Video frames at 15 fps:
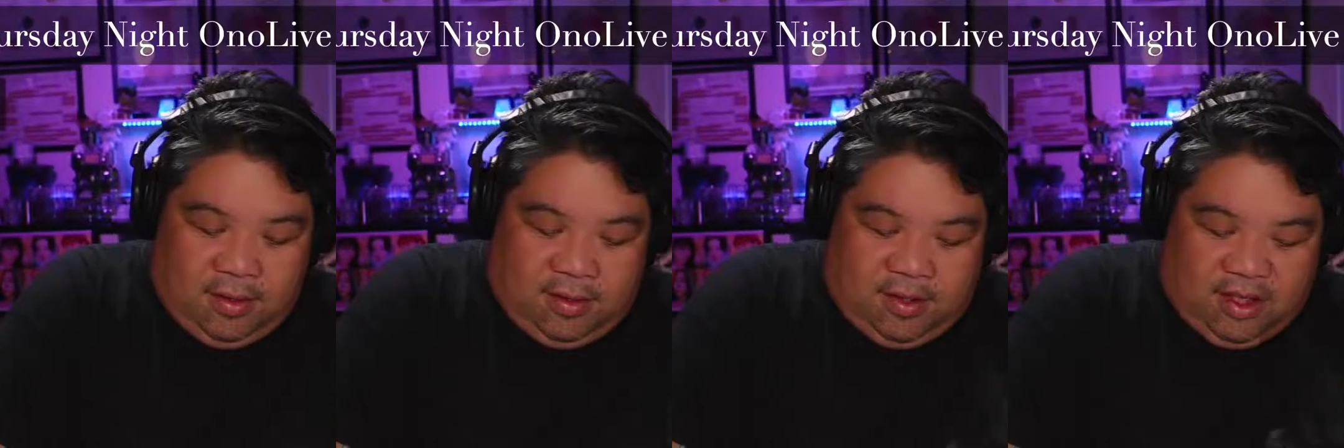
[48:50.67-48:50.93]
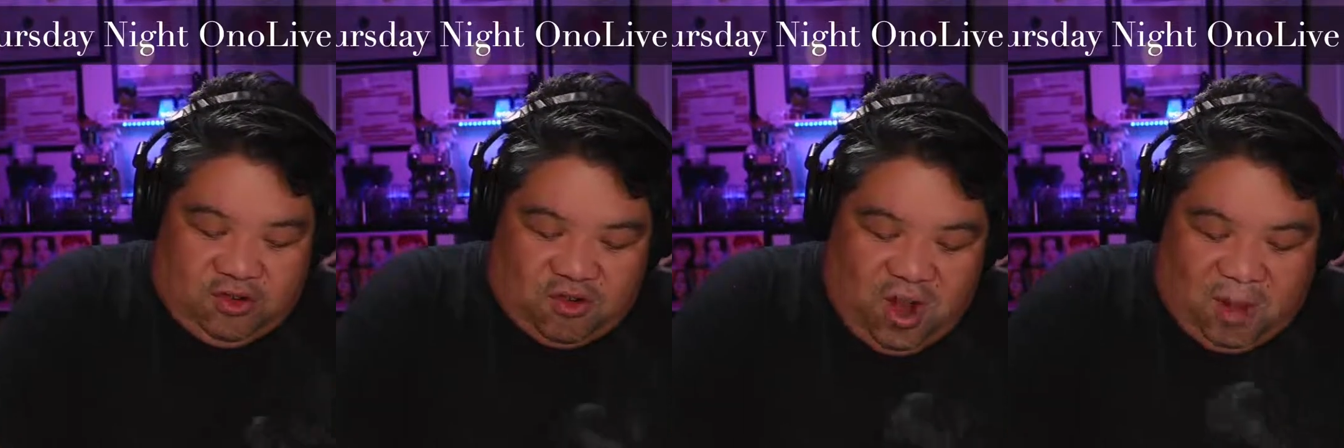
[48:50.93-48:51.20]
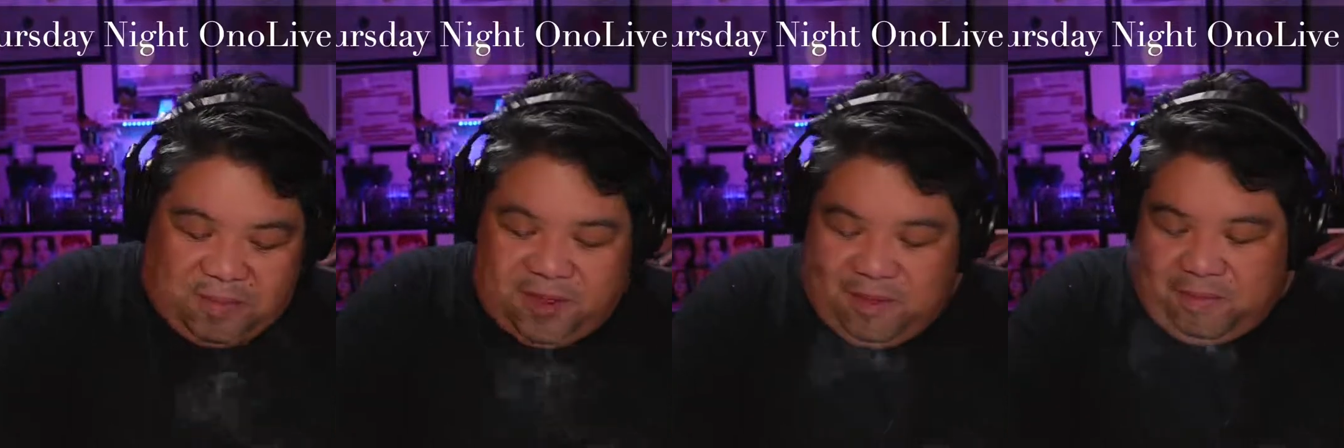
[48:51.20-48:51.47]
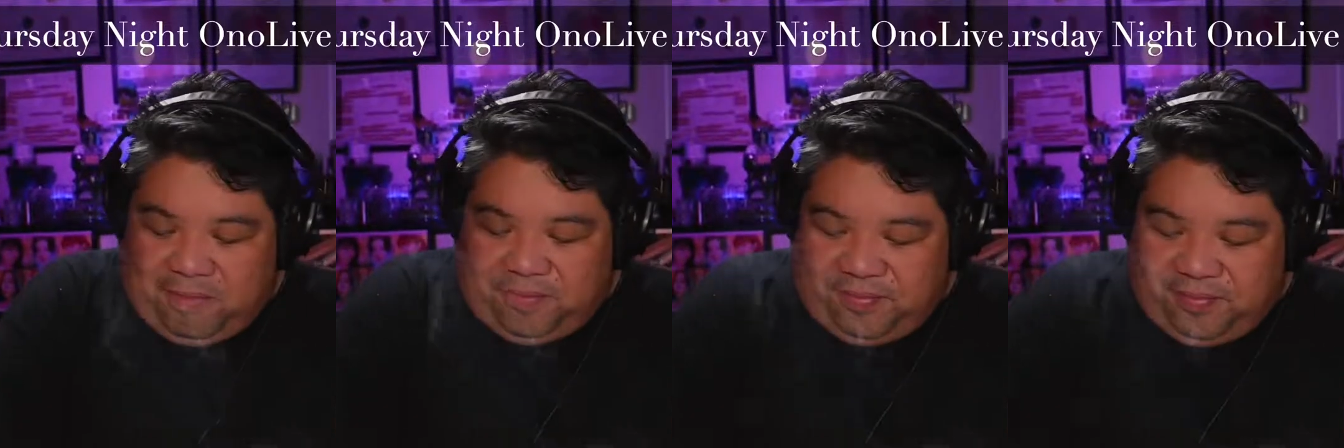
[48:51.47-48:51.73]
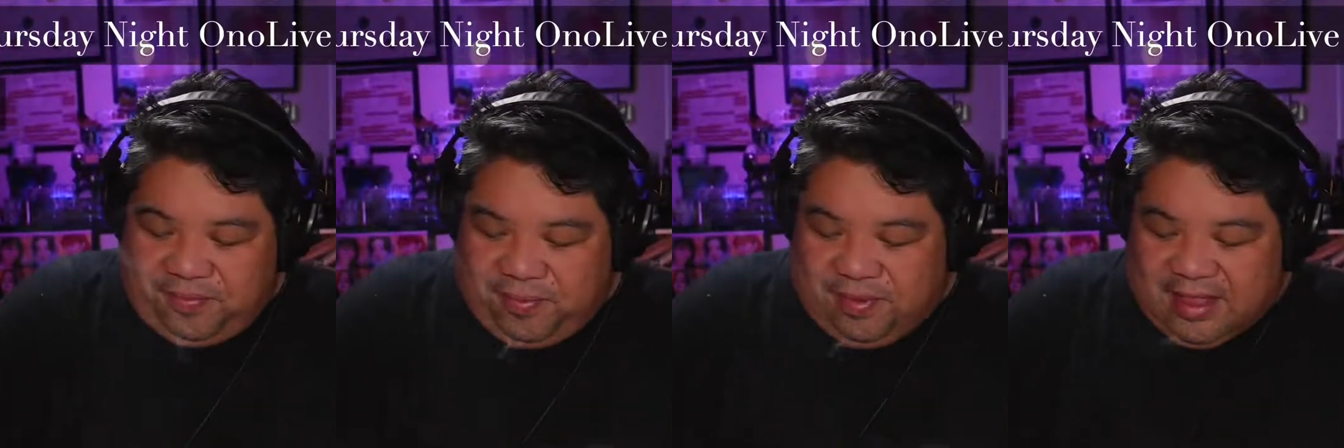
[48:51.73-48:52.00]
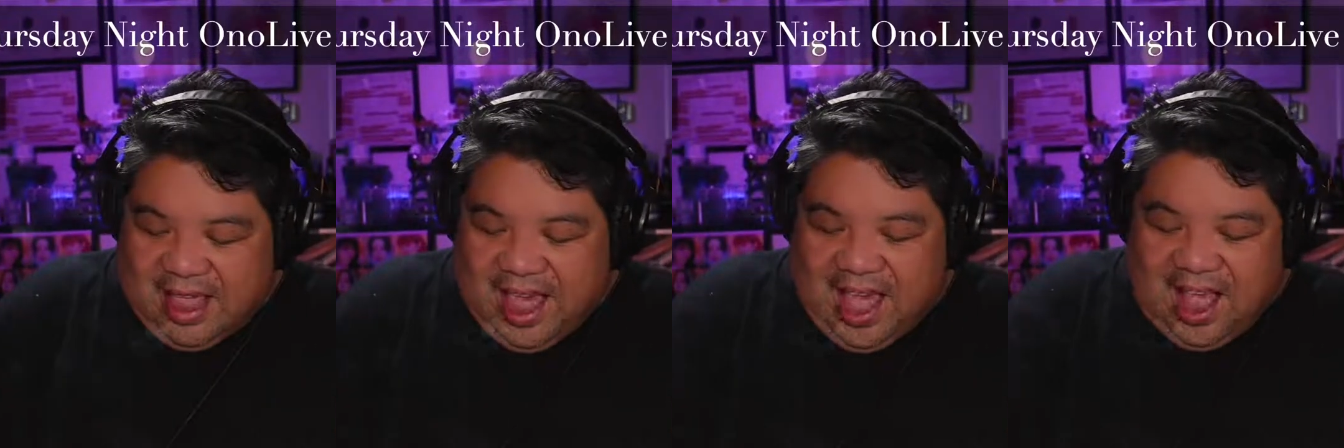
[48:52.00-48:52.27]
You drop them,
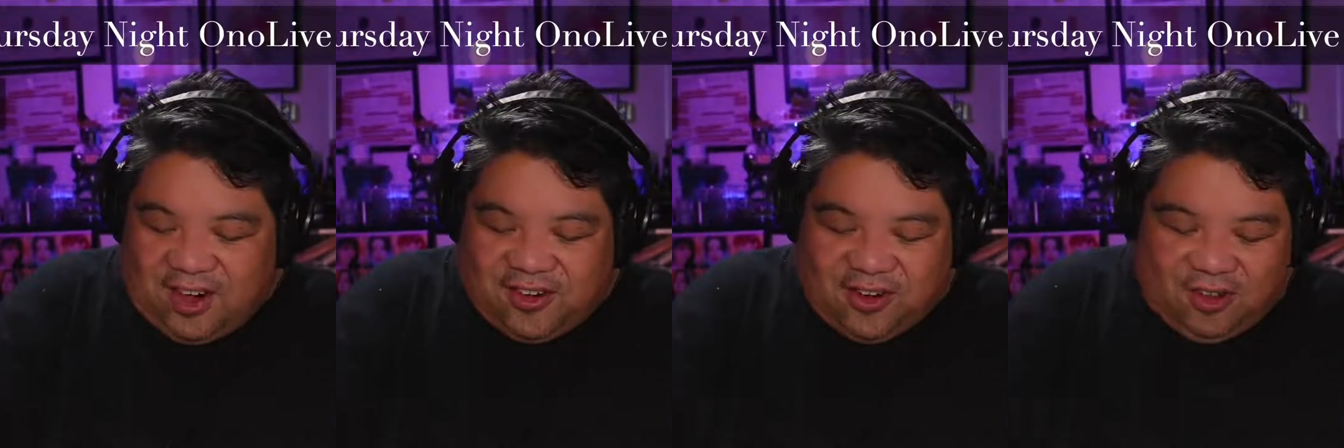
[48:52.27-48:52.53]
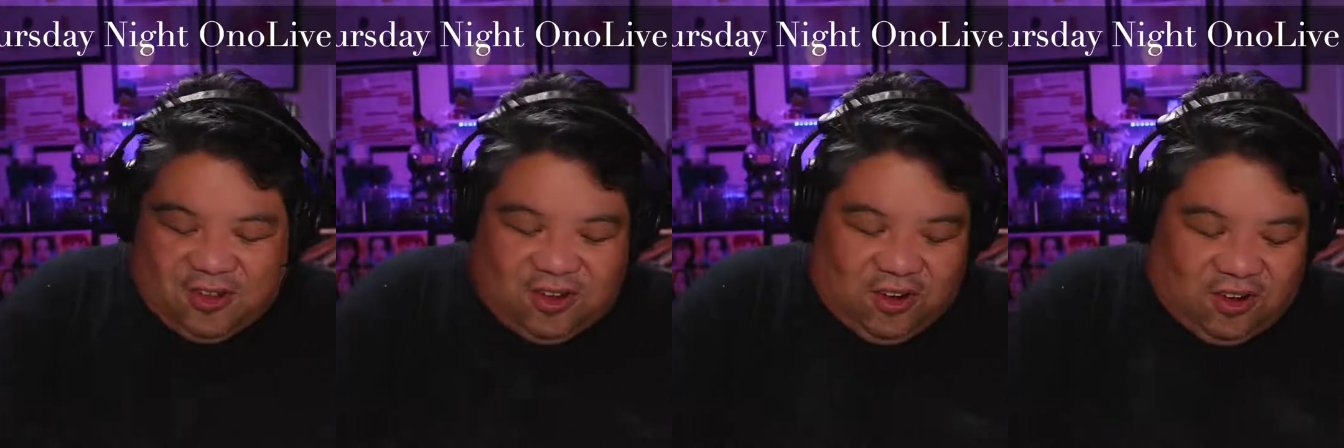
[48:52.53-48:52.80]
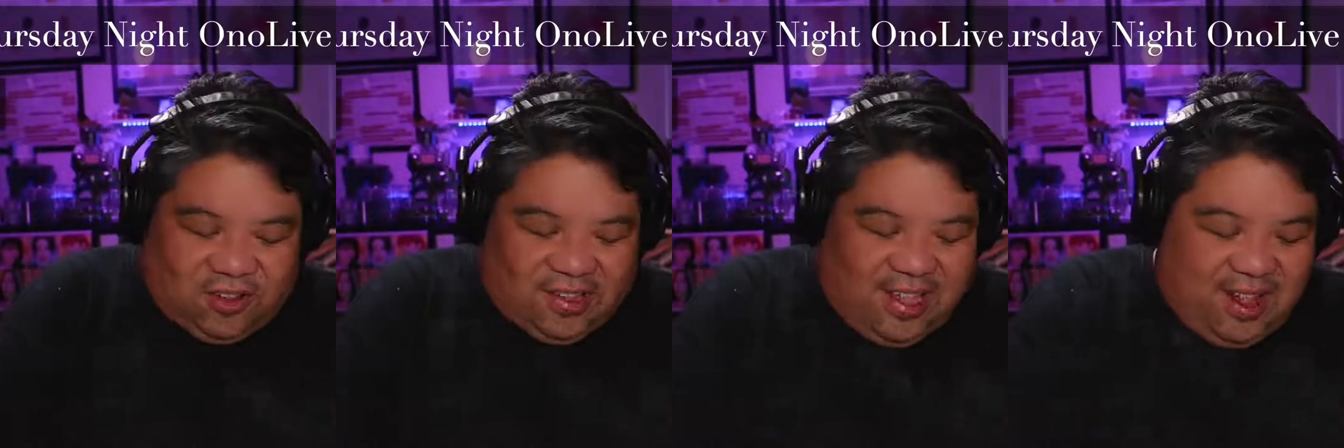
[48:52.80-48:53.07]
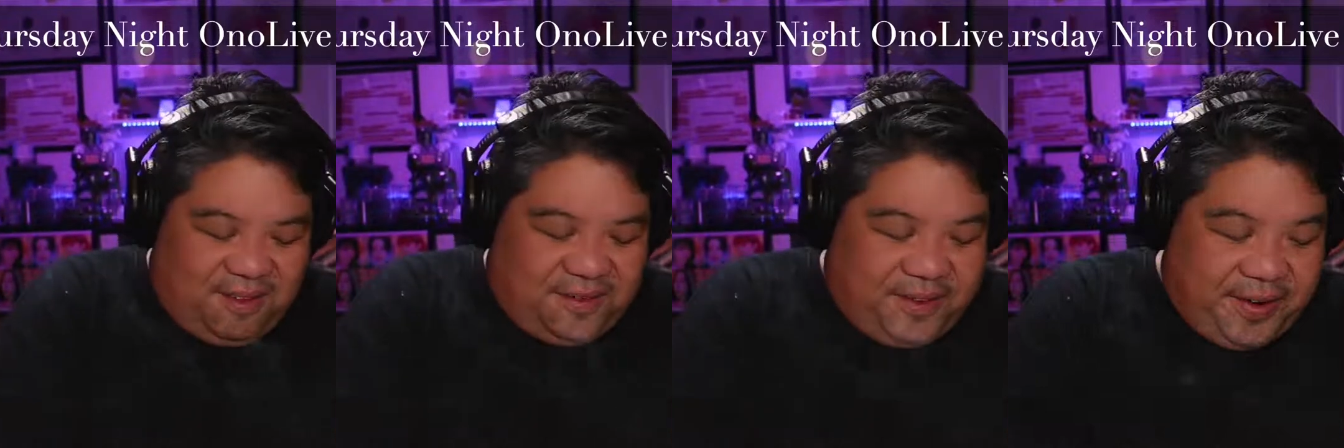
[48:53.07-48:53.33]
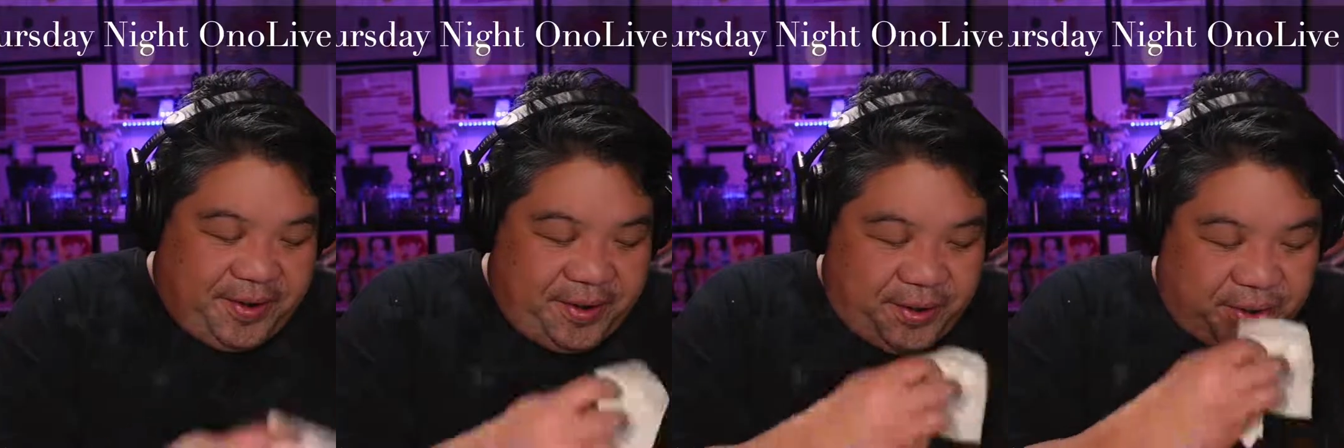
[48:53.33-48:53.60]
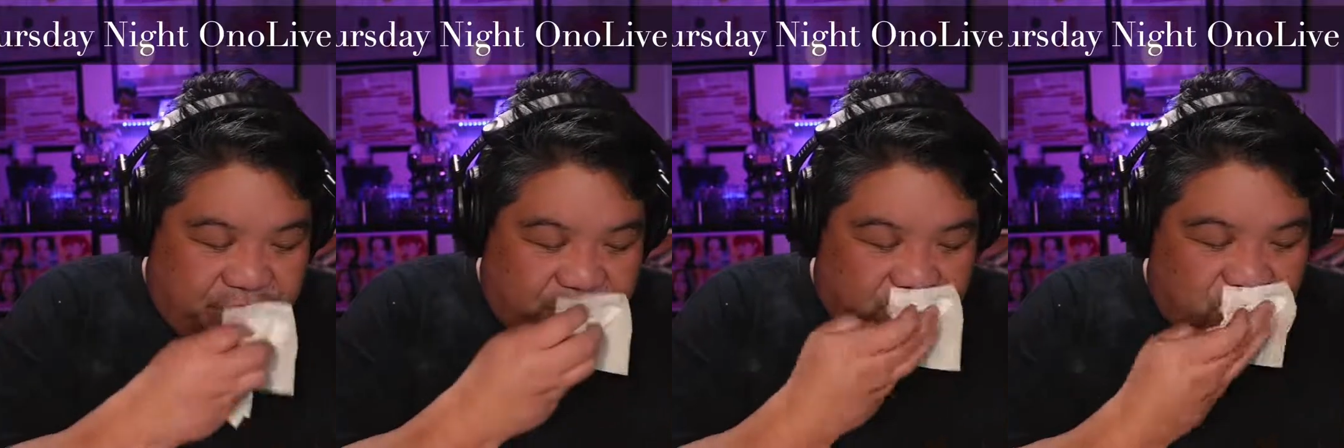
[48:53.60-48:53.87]
the ash, onto
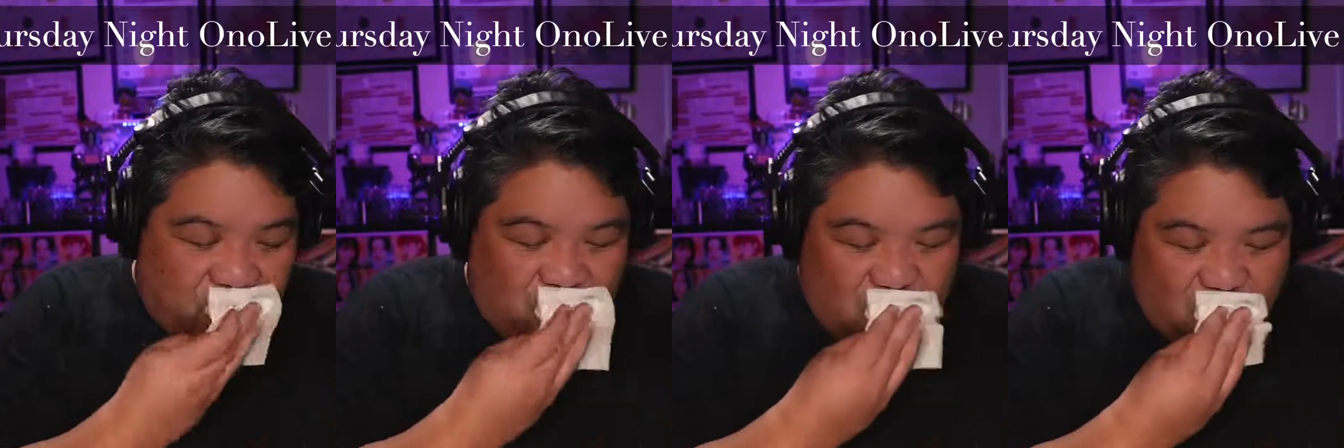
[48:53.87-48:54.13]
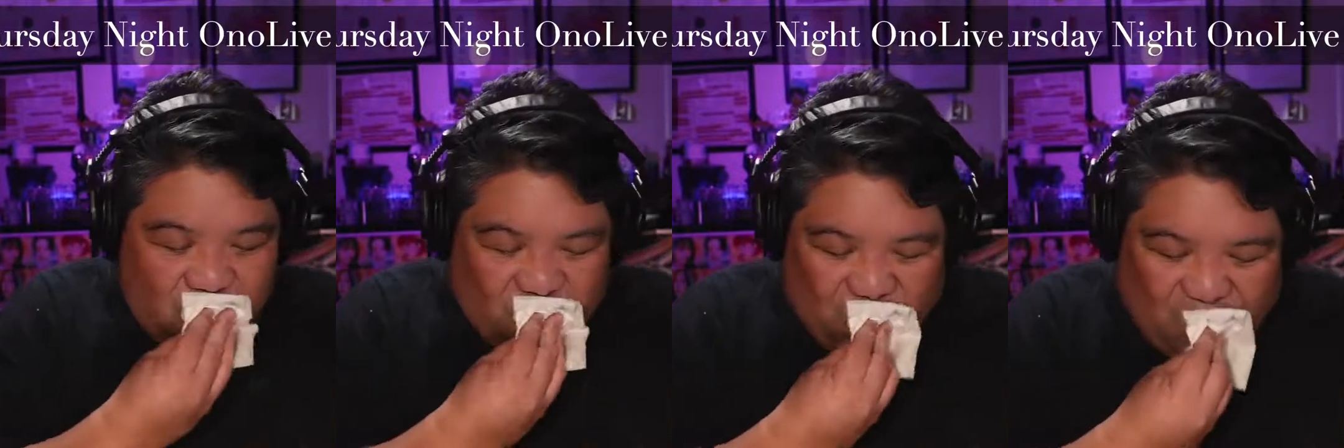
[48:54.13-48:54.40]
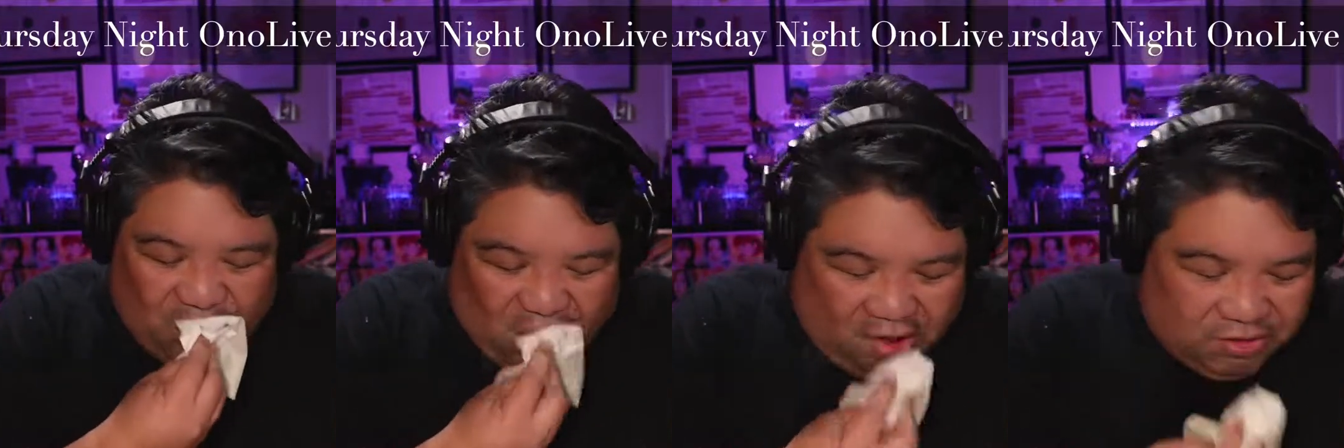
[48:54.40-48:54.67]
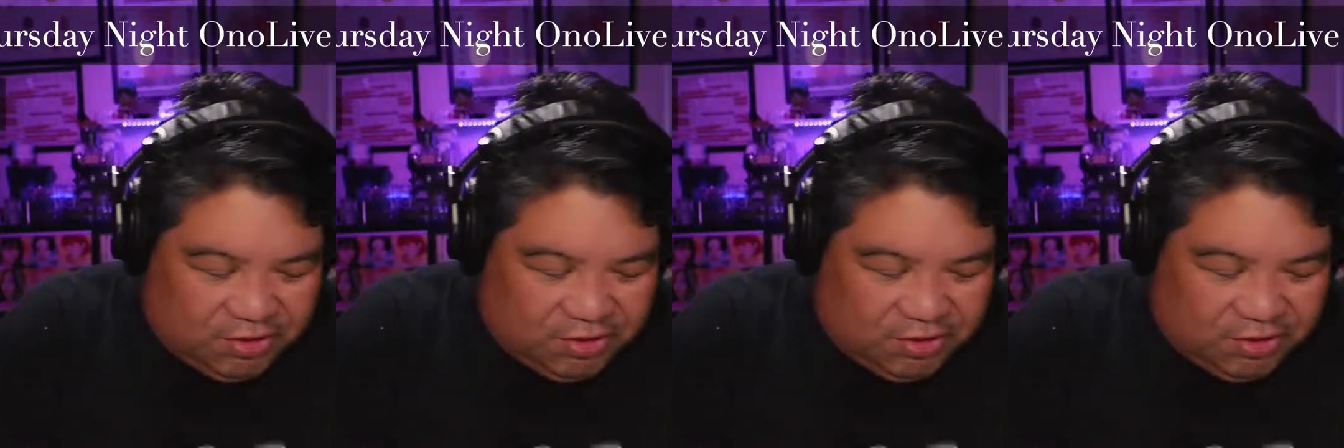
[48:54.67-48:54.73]
yourself,